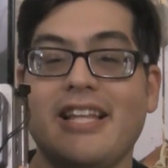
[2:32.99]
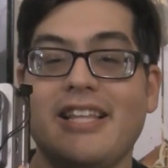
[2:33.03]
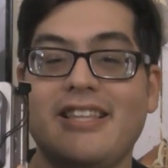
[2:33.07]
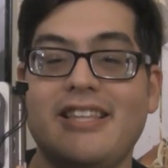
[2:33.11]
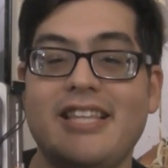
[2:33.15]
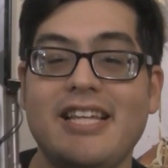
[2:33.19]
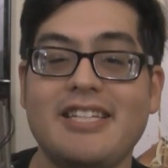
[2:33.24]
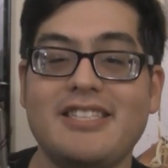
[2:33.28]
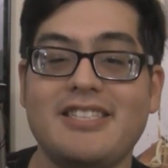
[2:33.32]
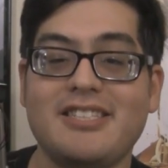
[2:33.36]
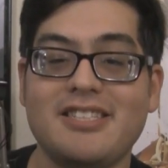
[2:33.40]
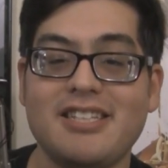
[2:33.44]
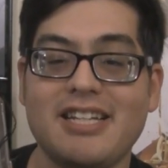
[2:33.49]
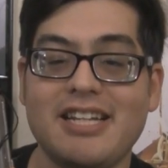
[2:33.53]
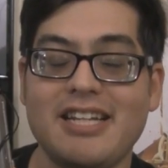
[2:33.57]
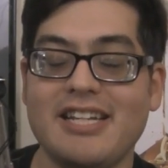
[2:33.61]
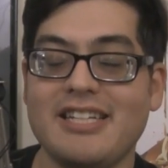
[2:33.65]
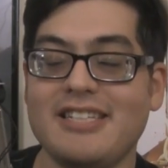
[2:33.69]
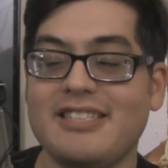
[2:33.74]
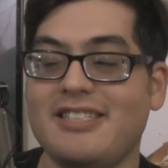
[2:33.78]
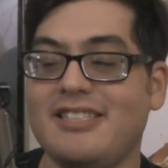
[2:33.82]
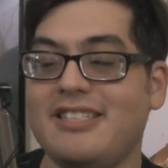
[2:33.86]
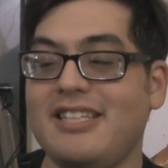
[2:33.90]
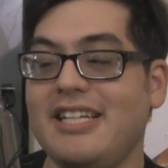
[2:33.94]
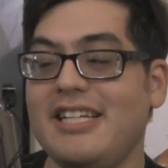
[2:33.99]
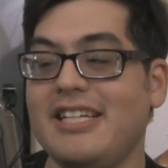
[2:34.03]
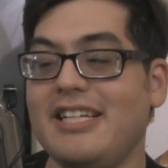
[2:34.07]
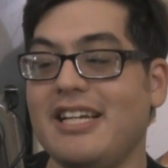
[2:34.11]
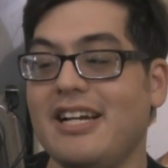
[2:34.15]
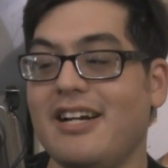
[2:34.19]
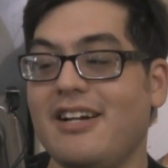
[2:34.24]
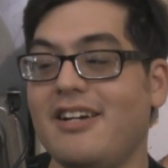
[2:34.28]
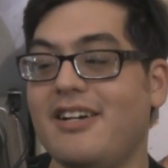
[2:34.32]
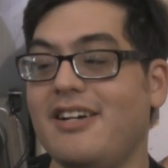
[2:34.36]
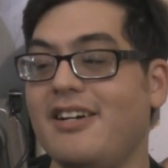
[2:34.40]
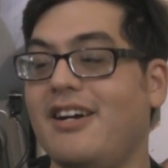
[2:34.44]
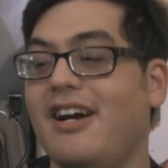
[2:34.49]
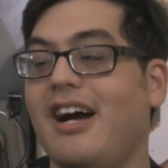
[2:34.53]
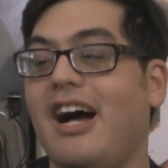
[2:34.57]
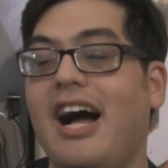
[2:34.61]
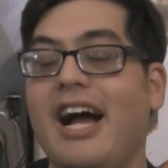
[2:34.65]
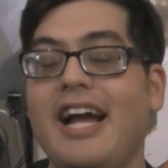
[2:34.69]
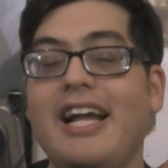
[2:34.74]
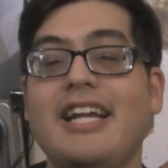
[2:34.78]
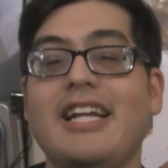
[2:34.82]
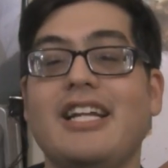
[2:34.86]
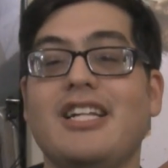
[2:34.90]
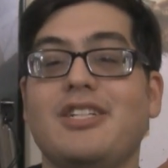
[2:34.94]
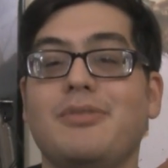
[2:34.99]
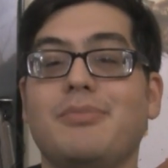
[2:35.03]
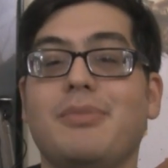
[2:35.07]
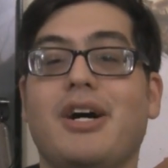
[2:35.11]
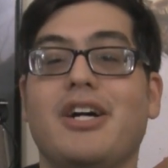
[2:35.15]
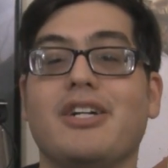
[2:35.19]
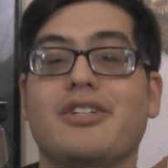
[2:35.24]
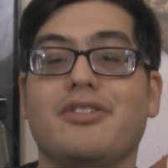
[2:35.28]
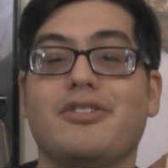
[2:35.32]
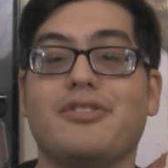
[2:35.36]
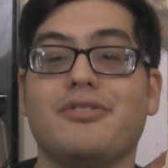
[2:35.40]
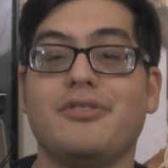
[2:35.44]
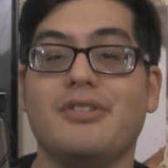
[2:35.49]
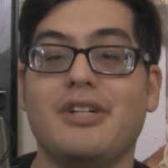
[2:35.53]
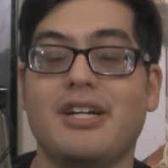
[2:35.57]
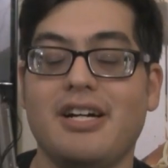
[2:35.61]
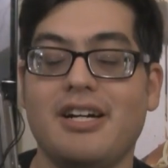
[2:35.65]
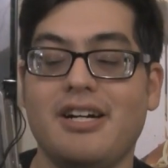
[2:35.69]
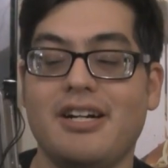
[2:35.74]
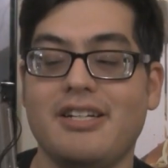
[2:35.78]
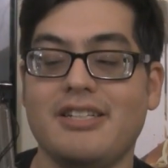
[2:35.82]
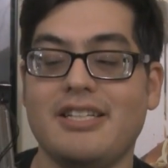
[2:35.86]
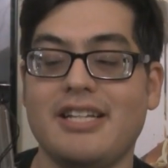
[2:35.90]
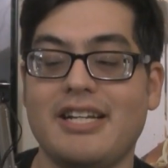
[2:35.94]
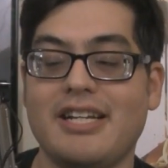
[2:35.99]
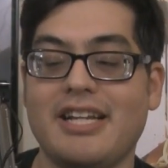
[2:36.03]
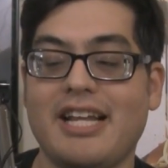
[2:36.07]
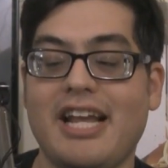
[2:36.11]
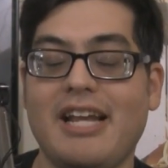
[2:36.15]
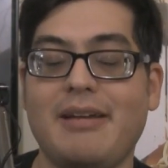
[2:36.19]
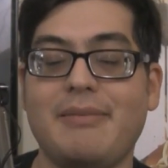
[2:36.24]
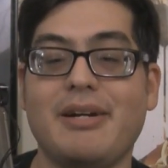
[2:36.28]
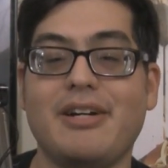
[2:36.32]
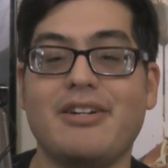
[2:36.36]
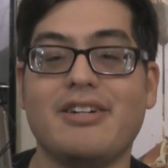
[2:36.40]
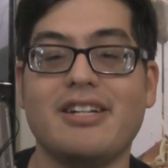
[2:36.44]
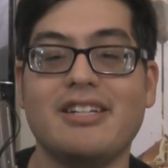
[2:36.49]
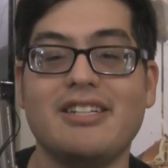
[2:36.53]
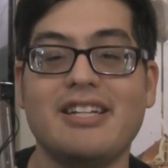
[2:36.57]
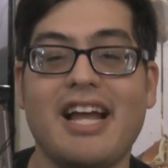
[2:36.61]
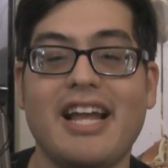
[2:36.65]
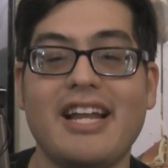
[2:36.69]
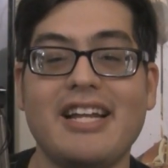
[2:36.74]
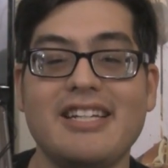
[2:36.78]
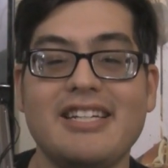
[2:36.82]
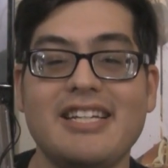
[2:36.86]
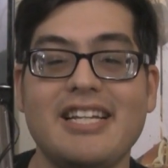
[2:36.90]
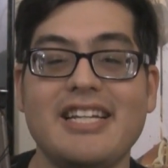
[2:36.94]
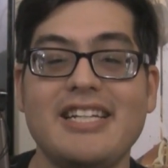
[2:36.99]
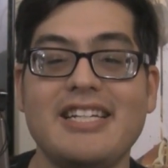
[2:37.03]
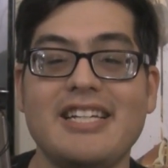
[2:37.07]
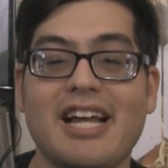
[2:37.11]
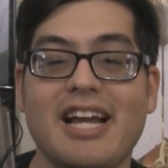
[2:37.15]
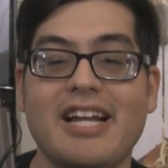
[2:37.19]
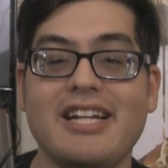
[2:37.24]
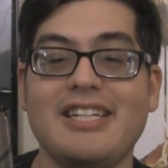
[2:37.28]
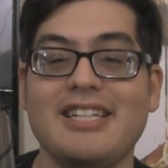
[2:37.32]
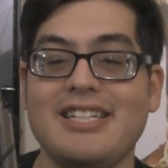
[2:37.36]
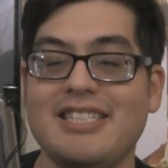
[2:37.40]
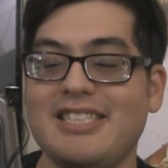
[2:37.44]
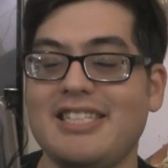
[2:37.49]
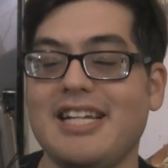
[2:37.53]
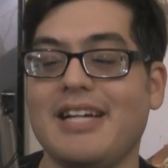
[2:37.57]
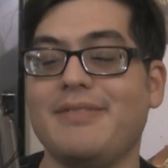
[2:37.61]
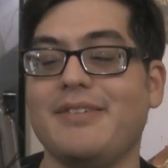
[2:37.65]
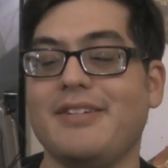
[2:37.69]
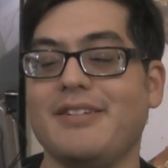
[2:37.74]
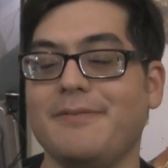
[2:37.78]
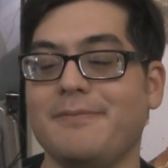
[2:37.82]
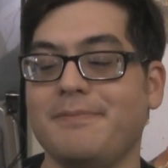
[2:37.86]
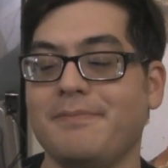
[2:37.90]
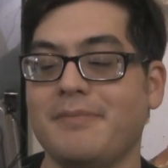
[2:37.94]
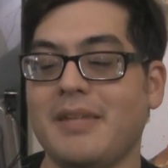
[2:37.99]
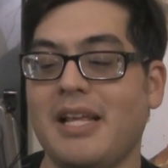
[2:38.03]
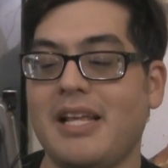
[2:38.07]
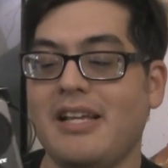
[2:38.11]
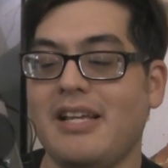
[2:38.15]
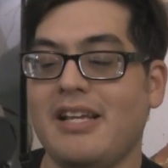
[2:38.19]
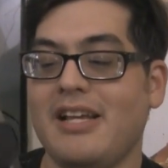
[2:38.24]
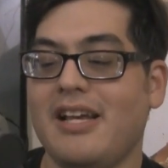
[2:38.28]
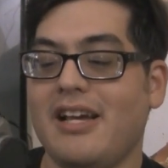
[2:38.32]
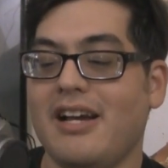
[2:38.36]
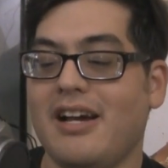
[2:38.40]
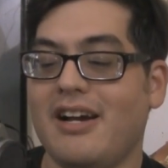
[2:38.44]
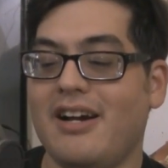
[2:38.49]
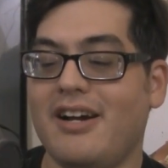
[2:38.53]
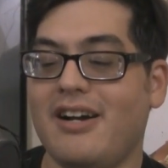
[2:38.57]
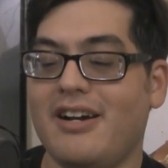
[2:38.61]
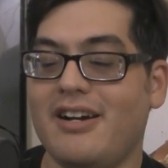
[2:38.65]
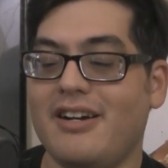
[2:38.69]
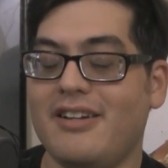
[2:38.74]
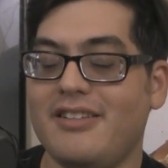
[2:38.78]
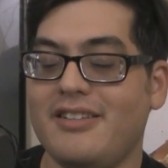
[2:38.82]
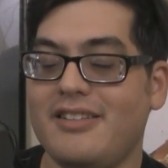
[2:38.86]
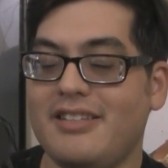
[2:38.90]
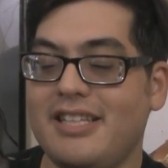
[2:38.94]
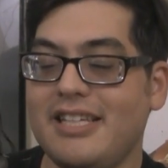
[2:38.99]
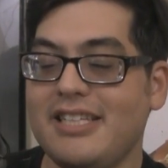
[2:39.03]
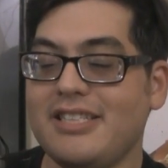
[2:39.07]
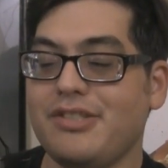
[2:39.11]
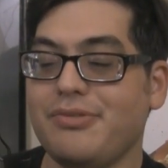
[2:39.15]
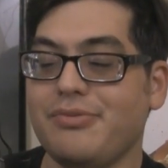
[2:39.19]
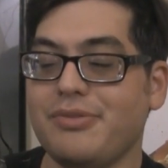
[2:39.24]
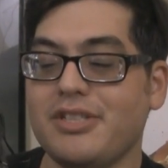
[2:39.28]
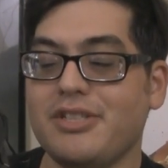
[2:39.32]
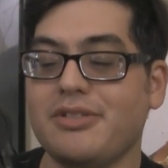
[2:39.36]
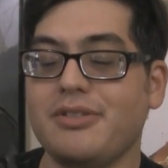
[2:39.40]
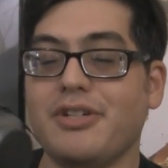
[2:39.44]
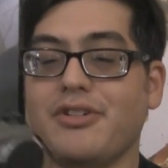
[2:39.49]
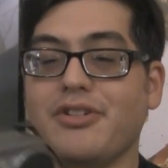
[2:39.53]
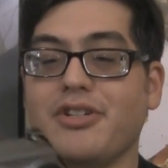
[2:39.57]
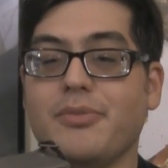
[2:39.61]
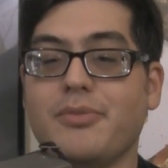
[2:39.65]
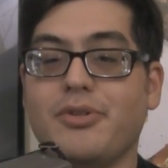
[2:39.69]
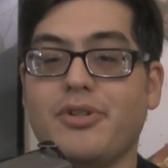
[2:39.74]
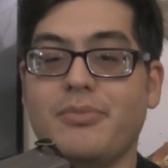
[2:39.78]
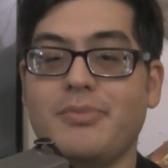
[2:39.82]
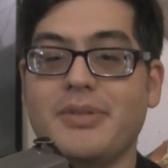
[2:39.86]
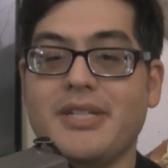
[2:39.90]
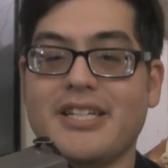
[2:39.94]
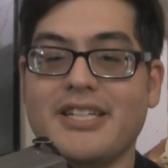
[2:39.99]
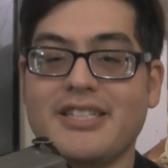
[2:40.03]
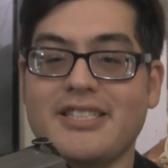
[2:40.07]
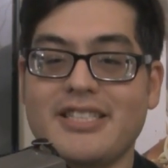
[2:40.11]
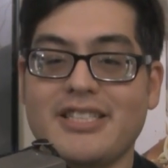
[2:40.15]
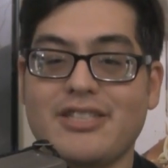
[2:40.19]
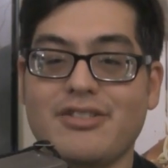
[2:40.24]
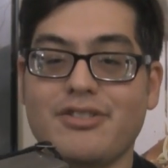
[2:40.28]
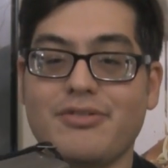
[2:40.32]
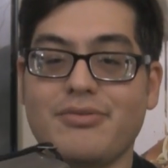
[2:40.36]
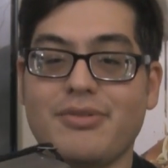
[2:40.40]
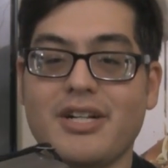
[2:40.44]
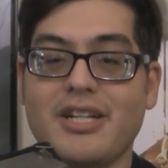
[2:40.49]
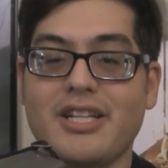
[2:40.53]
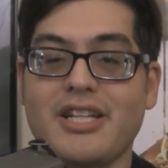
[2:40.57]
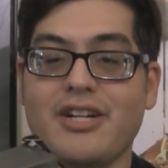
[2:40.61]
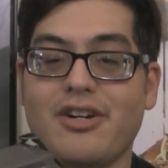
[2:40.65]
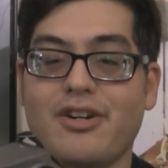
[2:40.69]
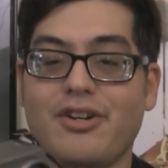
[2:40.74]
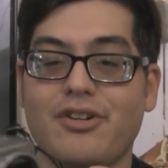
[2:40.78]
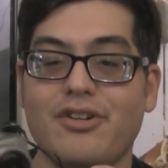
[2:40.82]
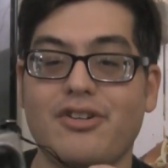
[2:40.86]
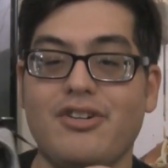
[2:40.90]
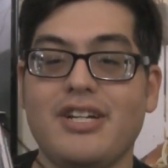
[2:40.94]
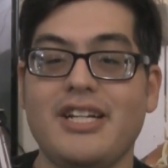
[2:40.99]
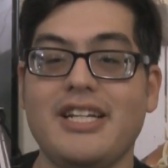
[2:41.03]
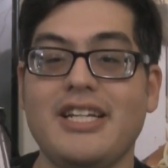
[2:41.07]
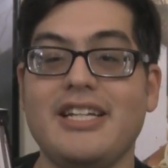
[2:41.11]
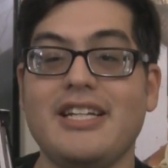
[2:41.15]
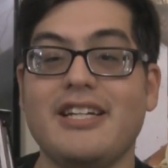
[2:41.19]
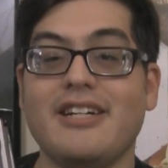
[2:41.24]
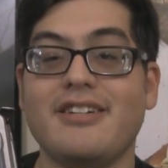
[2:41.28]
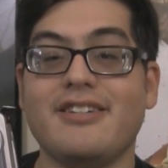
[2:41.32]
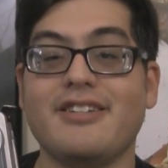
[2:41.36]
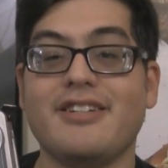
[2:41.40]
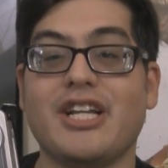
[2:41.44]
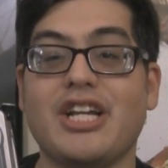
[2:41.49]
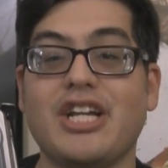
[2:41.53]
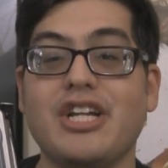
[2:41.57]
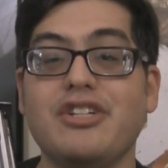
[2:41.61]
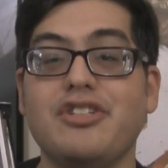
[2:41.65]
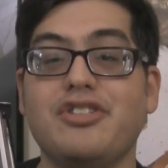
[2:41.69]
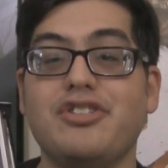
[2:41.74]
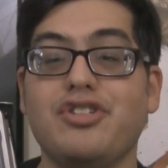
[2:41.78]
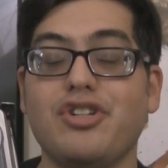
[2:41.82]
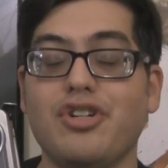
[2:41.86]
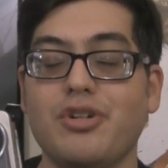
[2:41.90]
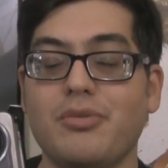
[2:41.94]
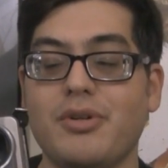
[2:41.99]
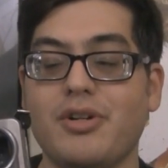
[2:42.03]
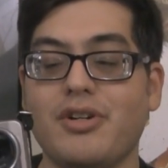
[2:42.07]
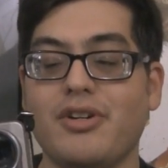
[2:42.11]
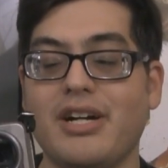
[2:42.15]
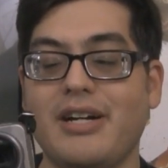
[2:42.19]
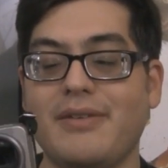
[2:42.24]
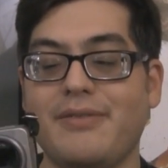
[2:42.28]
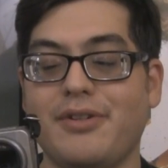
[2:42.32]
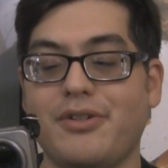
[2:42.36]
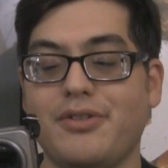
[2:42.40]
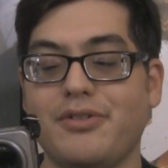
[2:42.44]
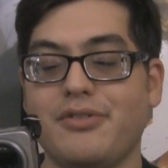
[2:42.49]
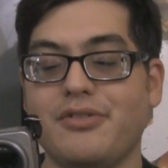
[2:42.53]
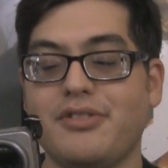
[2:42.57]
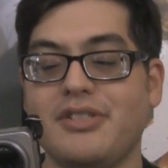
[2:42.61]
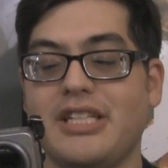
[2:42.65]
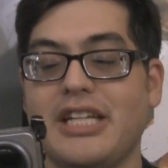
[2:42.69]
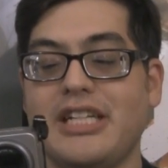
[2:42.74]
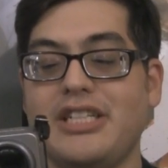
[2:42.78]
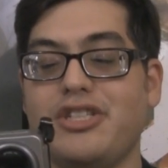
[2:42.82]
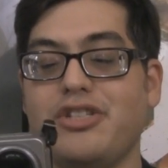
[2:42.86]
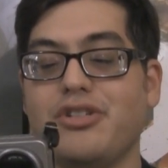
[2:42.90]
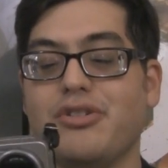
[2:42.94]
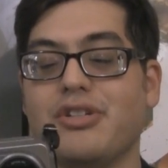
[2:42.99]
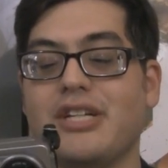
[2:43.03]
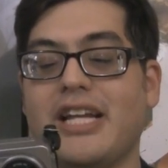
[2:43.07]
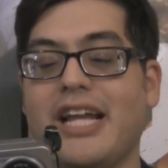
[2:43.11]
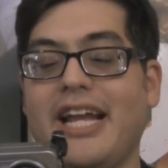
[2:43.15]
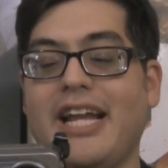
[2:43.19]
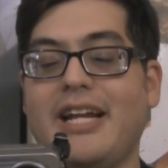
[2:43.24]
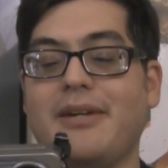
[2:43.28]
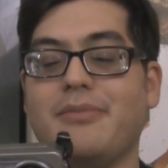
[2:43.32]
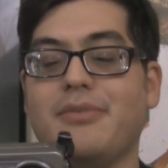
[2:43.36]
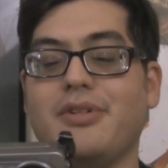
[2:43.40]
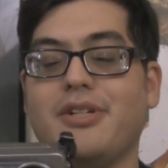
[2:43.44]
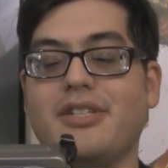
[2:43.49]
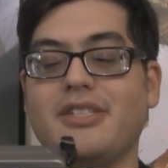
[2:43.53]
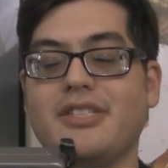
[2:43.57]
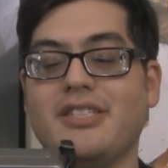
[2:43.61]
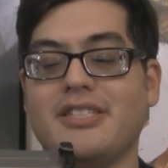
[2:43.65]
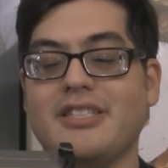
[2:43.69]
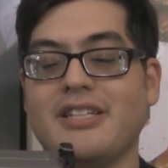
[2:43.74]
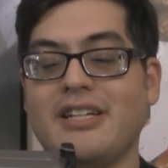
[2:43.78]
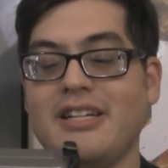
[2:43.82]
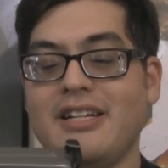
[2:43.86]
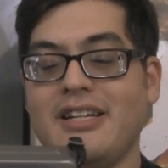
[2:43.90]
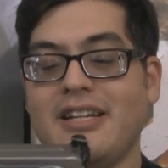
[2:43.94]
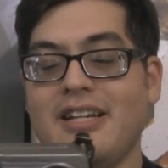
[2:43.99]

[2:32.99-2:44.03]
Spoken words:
This is the high-end model that came out in 1997. This was notable because this was one of the early consumer-level digital cameras.